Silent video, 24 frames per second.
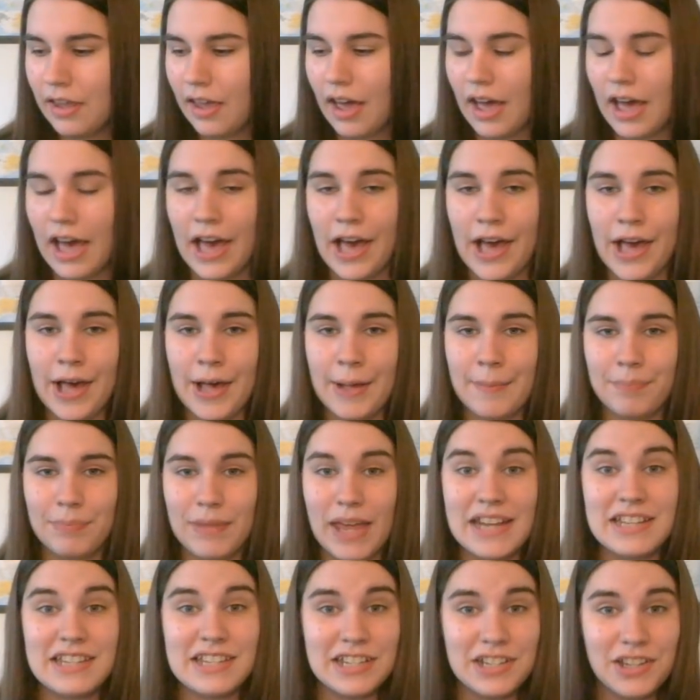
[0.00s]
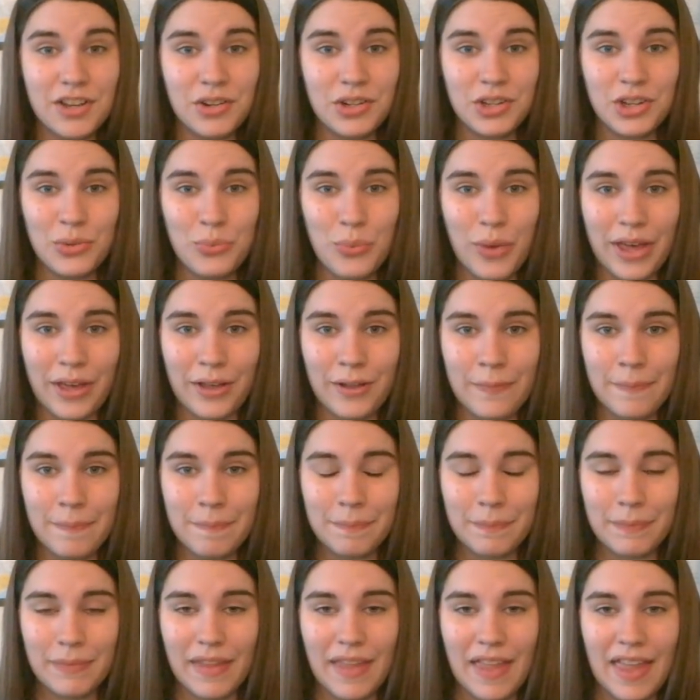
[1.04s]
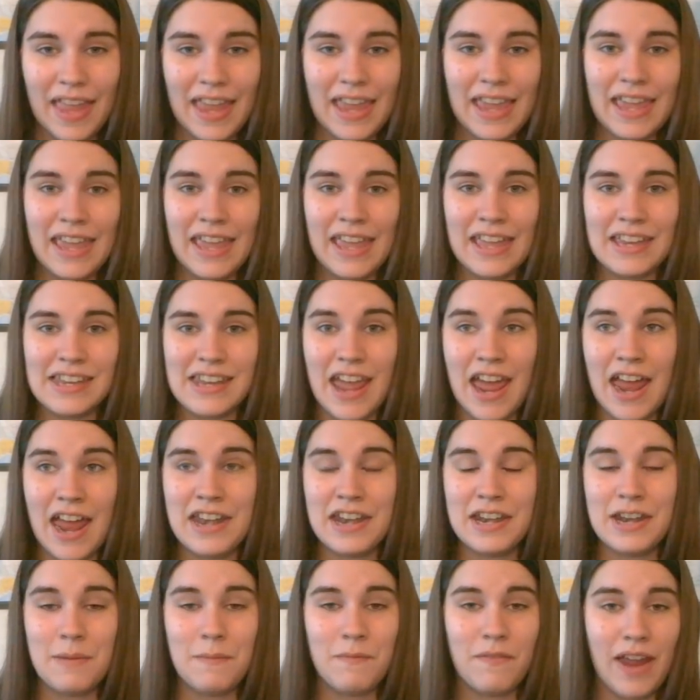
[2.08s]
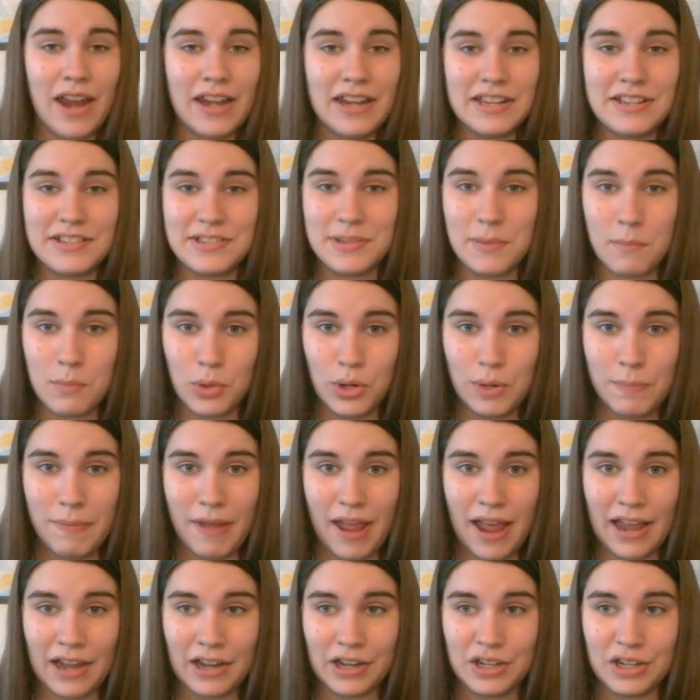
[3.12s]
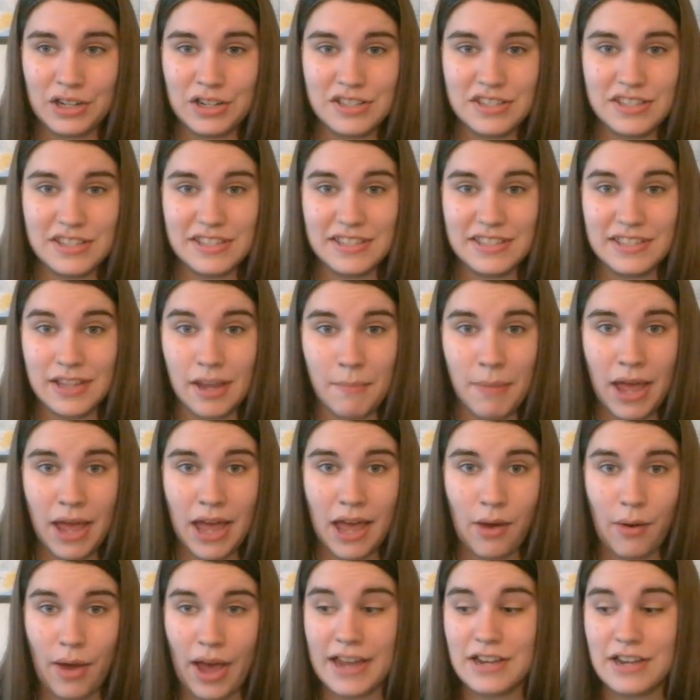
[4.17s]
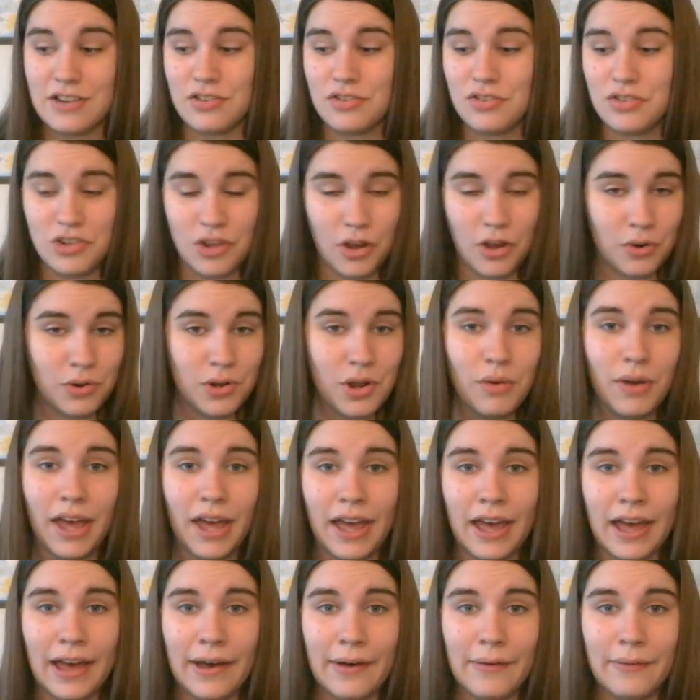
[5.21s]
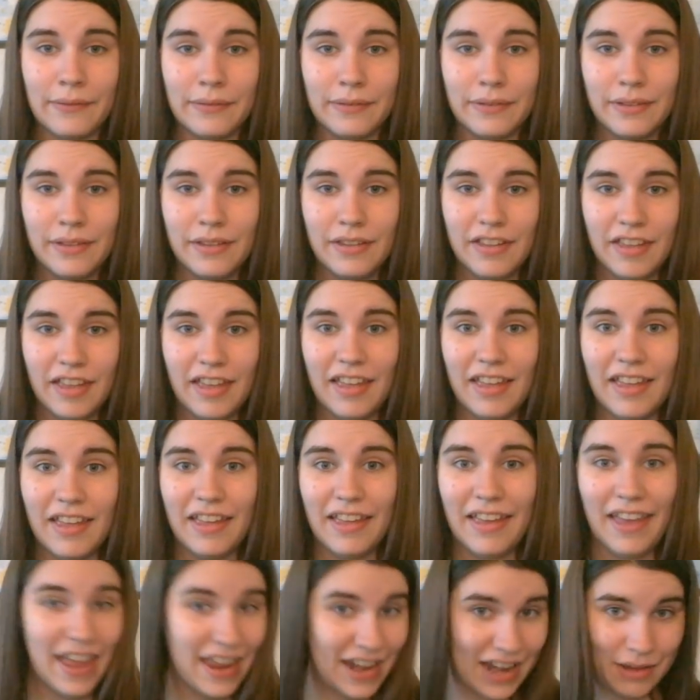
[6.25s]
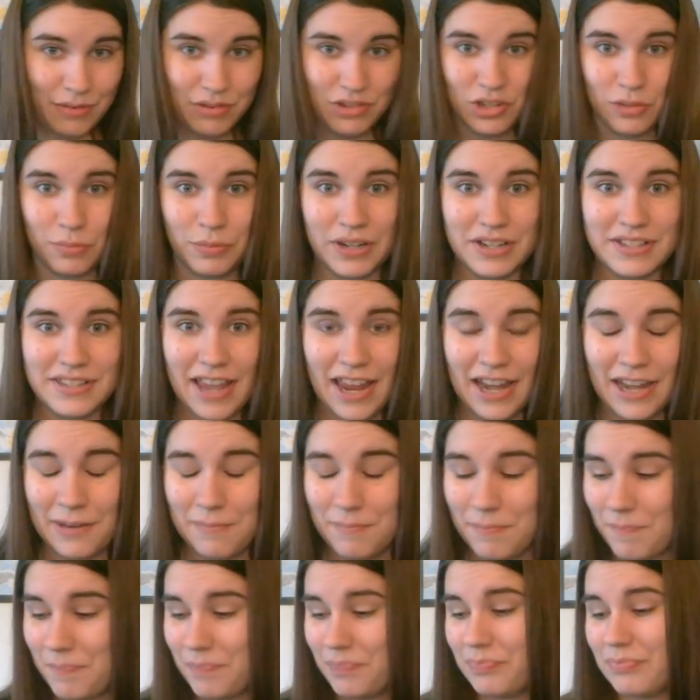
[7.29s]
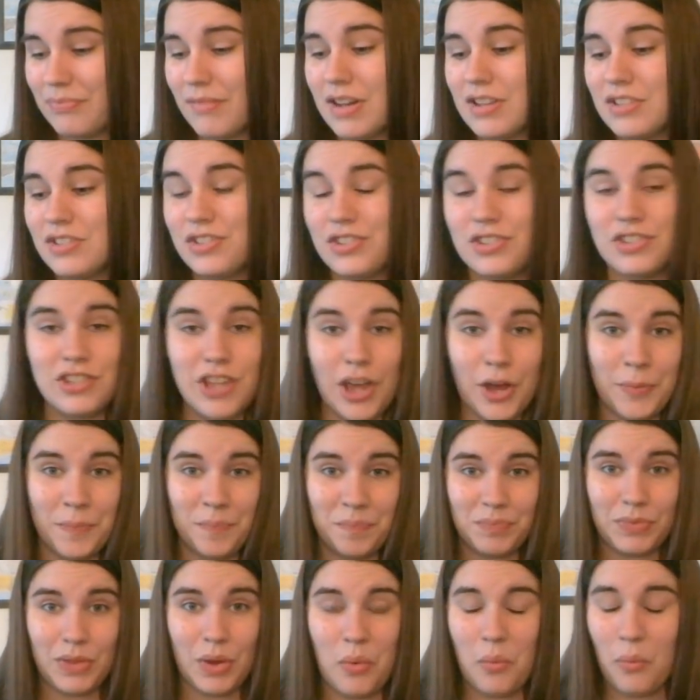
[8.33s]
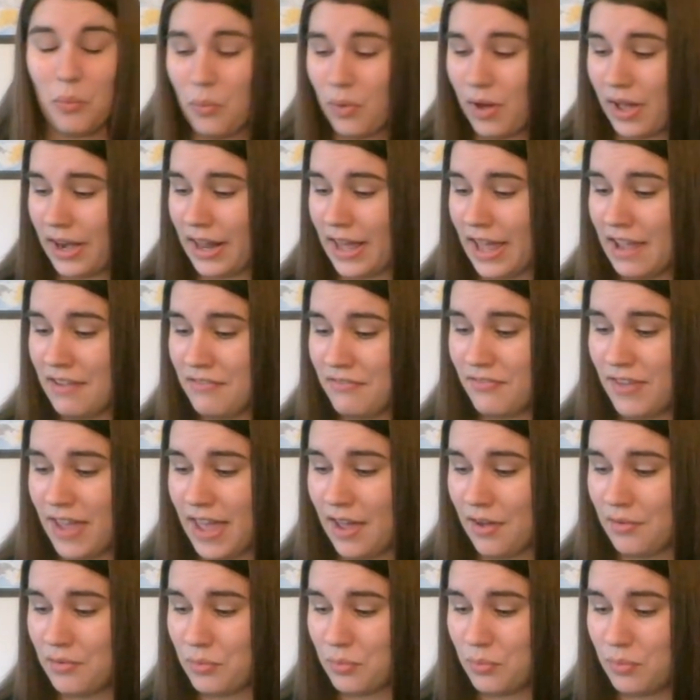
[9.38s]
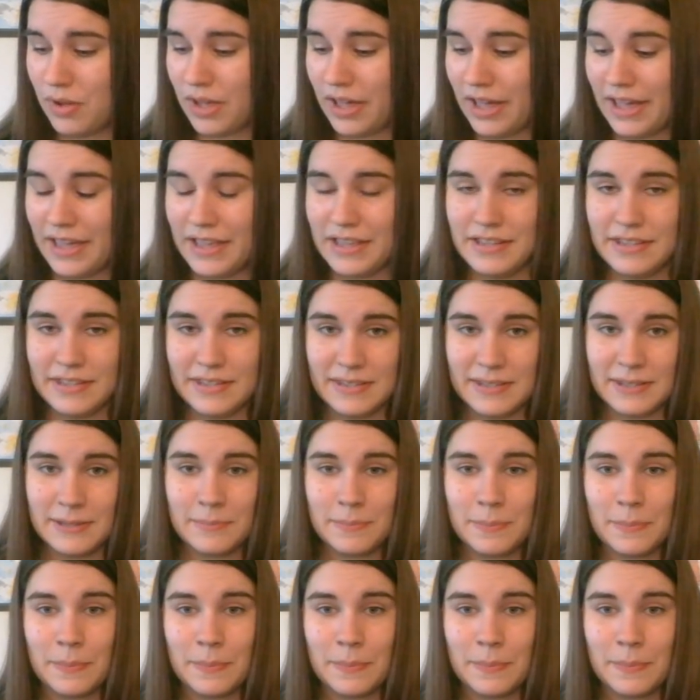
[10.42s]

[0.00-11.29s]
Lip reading: I did go to Goodwill and ended up finding some more patterns. Somehow, I don't know how, and I was super excited. So what I found was